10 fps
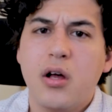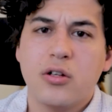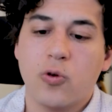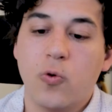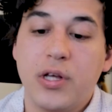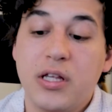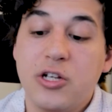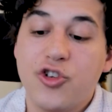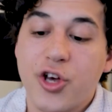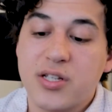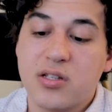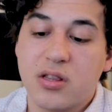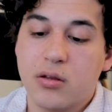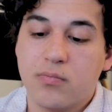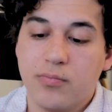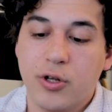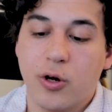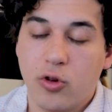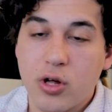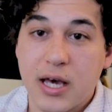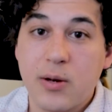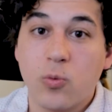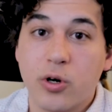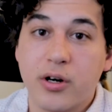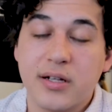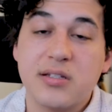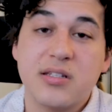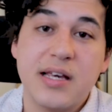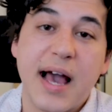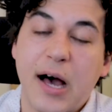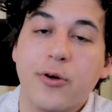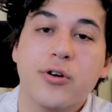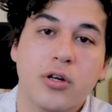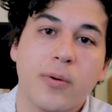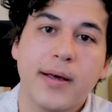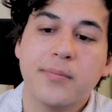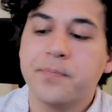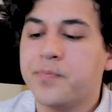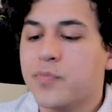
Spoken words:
to really just look inward and see how you're doing,